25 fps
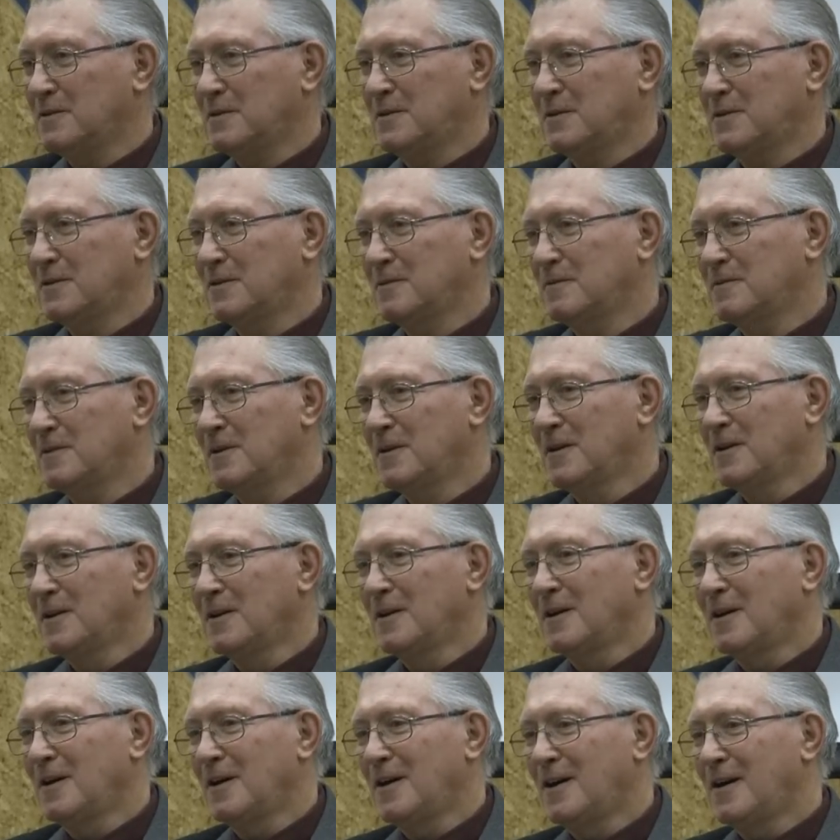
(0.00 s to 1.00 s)
So
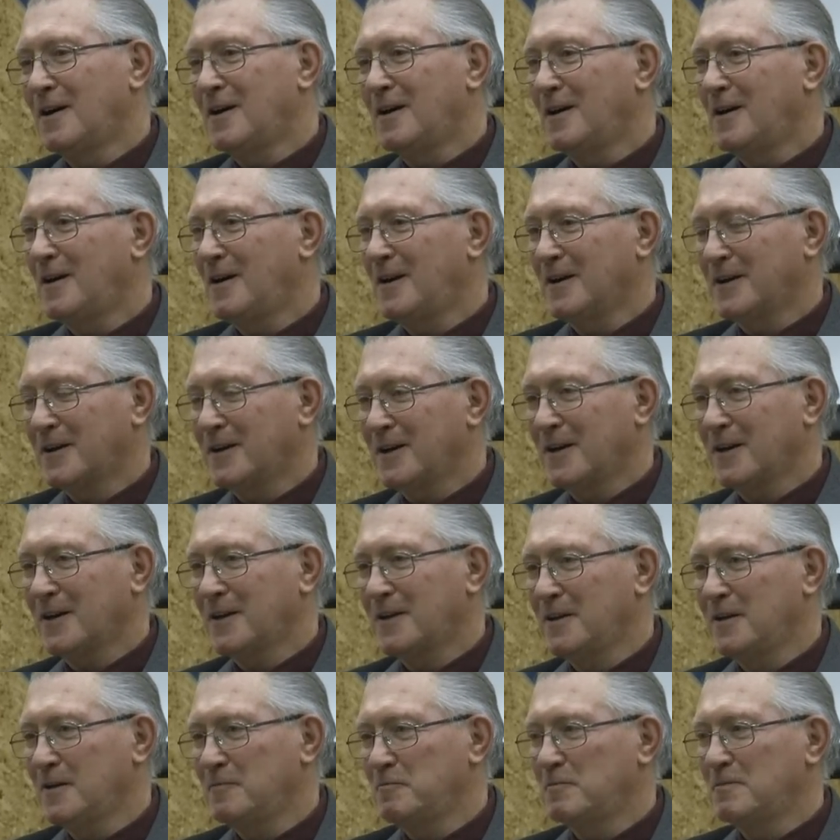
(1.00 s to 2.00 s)
I got
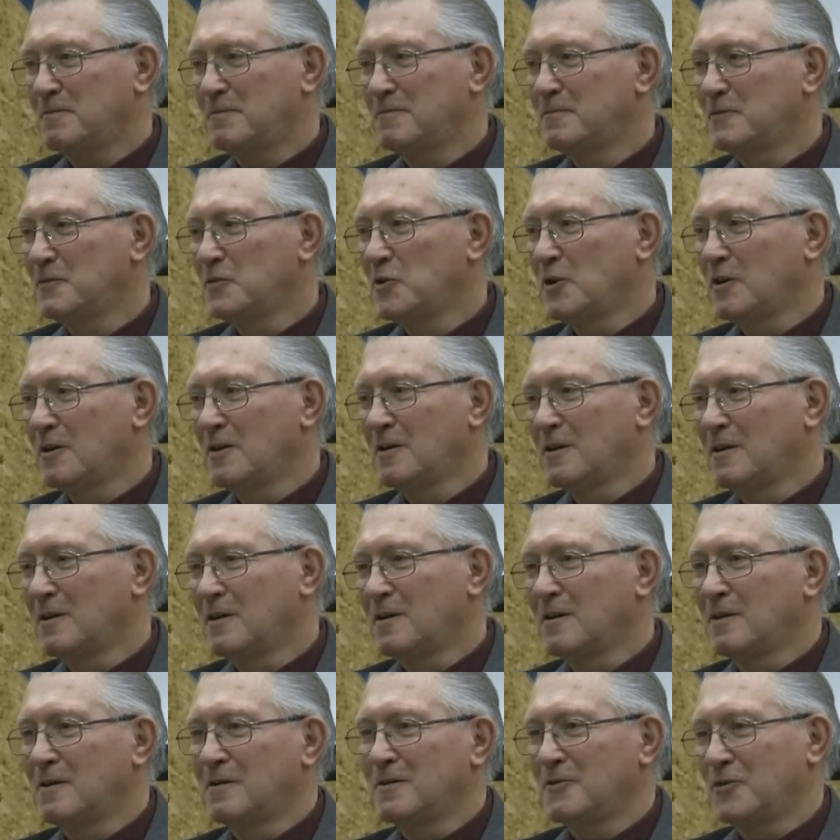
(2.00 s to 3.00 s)
to keep,
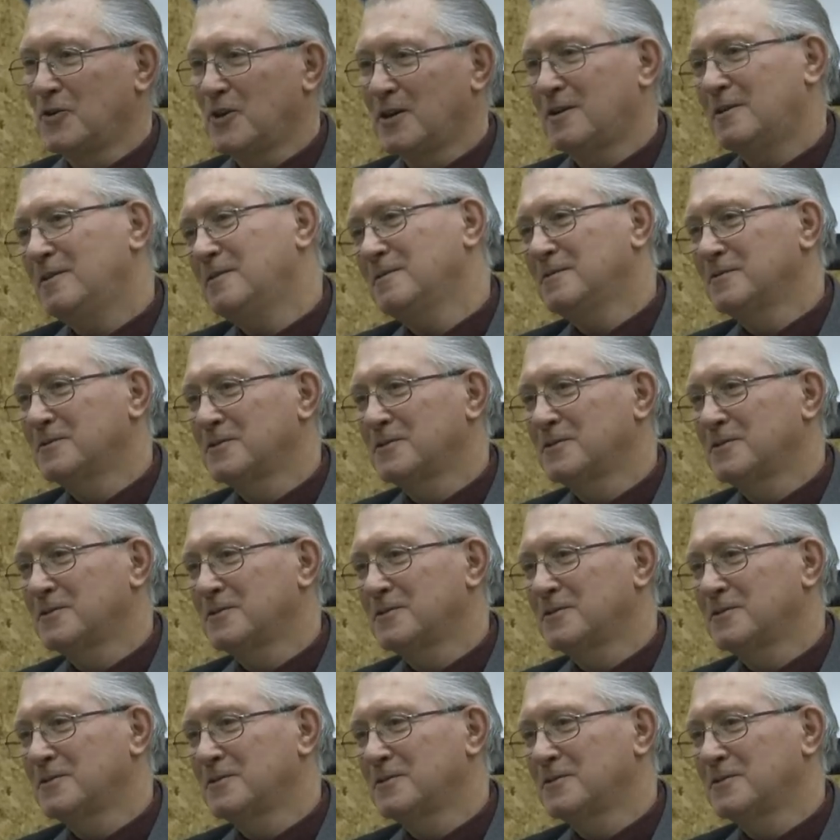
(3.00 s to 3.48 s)
well,